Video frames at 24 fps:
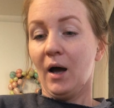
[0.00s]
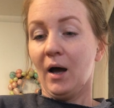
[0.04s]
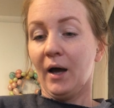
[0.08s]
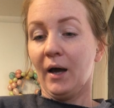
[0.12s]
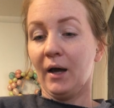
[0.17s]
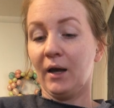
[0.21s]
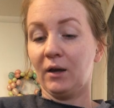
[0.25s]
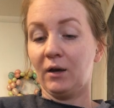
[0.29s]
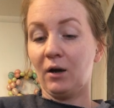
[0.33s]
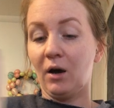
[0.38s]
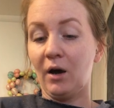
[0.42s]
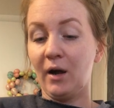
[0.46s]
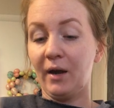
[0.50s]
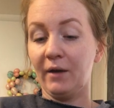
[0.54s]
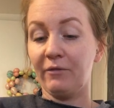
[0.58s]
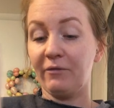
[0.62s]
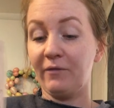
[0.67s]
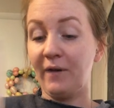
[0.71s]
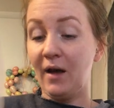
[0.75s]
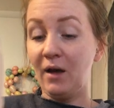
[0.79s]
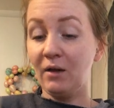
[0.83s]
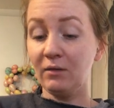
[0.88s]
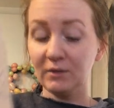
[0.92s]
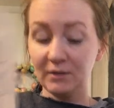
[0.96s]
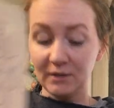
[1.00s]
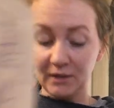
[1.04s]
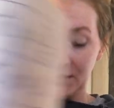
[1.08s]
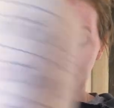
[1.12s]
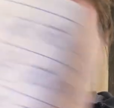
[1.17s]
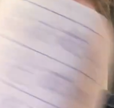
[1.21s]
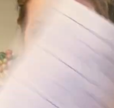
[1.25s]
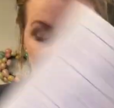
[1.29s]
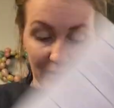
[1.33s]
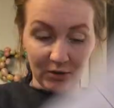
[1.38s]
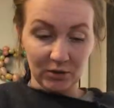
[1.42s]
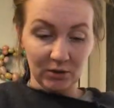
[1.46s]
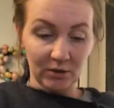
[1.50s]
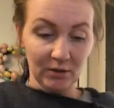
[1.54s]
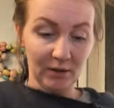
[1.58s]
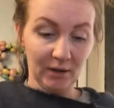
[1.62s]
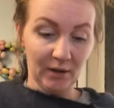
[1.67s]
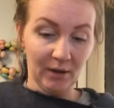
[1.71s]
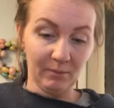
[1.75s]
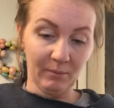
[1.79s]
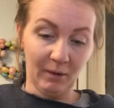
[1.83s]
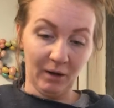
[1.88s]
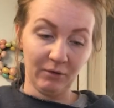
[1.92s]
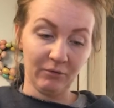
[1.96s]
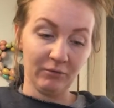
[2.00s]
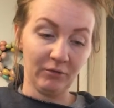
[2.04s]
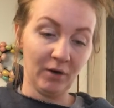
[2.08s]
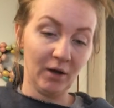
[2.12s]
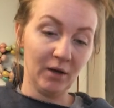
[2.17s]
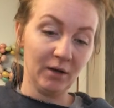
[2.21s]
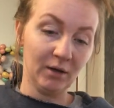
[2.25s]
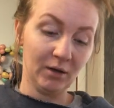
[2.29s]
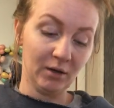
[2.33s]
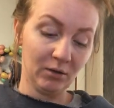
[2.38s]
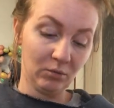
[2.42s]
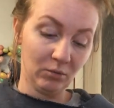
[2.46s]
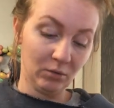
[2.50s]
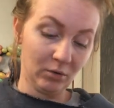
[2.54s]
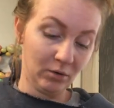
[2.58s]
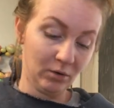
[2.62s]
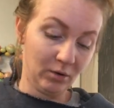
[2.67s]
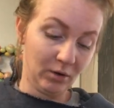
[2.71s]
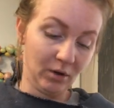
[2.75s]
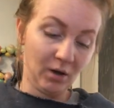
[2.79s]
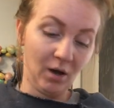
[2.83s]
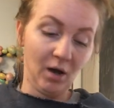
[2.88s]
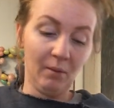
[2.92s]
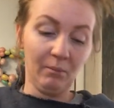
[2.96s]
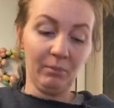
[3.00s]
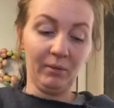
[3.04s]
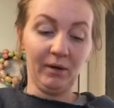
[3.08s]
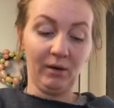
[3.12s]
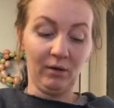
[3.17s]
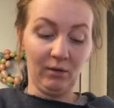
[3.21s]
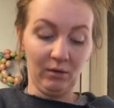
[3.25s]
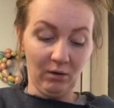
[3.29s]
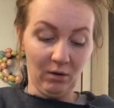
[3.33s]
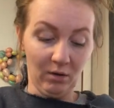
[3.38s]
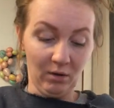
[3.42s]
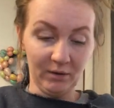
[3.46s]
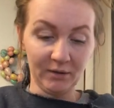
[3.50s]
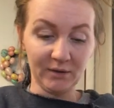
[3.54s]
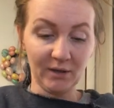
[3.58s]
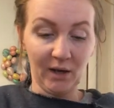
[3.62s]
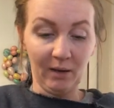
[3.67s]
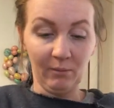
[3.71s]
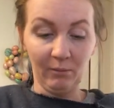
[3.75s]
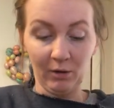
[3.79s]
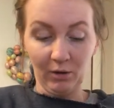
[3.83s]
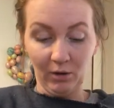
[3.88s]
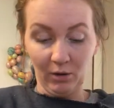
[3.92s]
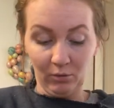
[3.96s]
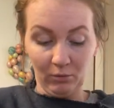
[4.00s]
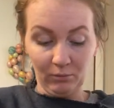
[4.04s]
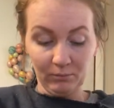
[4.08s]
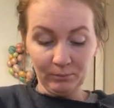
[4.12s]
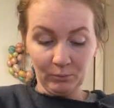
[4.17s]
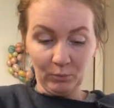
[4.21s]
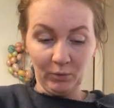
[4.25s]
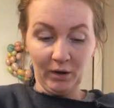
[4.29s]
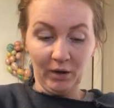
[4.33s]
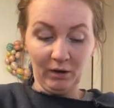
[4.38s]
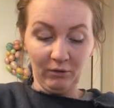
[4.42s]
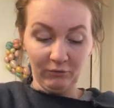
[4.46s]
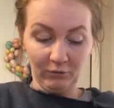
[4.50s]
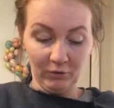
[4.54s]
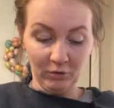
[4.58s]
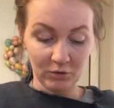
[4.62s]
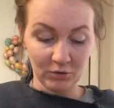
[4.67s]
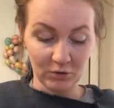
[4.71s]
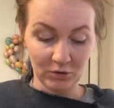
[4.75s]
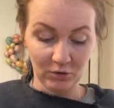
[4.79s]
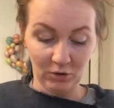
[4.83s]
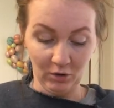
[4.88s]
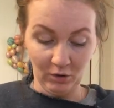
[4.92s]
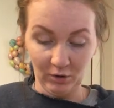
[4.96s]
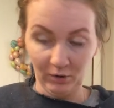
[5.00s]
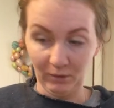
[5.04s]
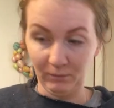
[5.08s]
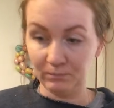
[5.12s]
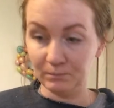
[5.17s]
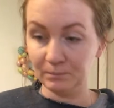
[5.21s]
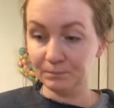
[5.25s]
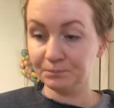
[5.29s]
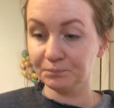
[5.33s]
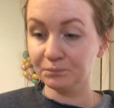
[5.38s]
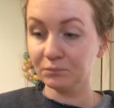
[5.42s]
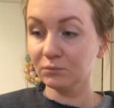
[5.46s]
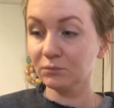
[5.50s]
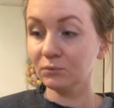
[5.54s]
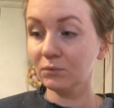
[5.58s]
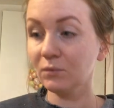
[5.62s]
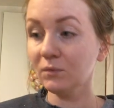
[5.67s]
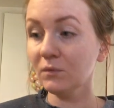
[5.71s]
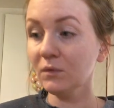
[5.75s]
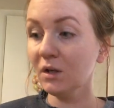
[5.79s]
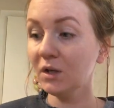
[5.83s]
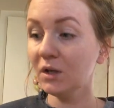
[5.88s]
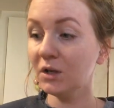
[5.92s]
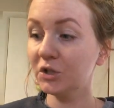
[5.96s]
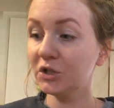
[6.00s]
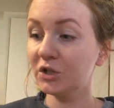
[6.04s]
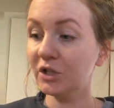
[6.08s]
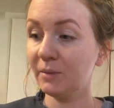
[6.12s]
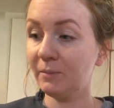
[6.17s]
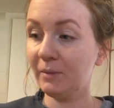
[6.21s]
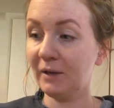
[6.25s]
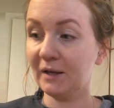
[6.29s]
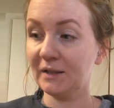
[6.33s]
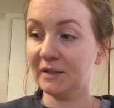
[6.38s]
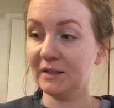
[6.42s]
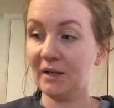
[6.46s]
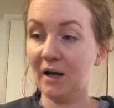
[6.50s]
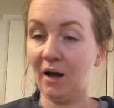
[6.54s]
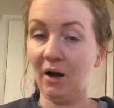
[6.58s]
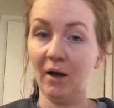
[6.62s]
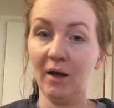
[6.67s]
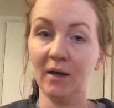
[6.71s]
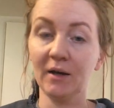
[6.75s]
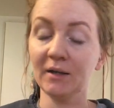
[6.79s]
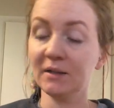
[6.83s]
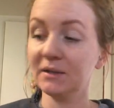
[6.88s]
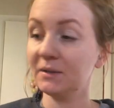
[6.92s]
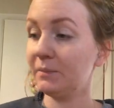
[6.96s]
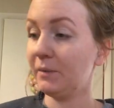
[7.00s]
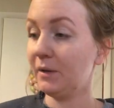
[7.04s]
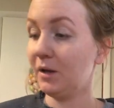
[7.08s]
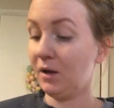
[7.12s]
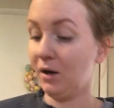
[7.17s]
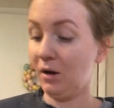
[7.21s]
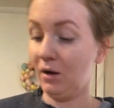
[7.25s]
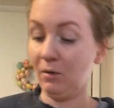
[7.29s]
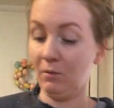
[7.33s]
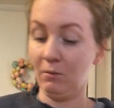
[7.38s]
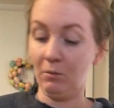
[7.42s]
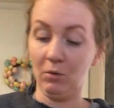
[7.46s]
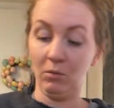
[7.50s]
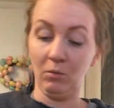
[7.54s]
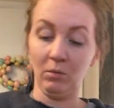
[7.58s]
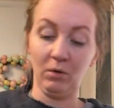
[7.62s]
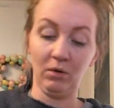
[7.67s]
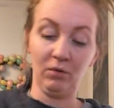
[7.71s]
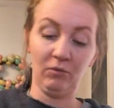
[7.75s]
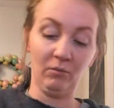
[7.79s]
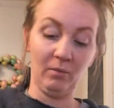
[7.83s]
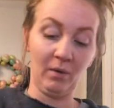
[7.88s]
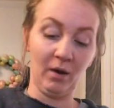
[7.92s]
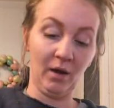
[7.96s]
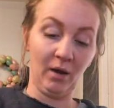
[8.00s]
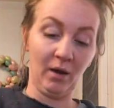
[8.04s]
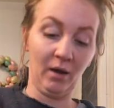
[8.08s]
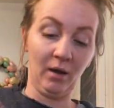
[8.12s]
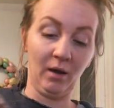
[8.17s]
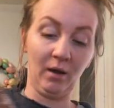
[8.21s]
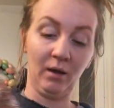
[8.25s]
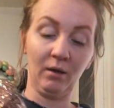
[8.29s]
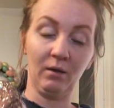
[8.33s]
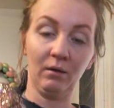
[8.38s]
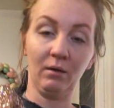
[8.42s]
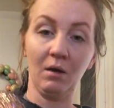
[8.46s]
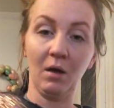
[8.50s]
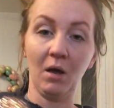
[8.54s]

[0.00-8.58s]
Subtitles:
I found it actually. My friend had ordered a cup like a long time ago when I first started, and she picked it out, and it's become one of my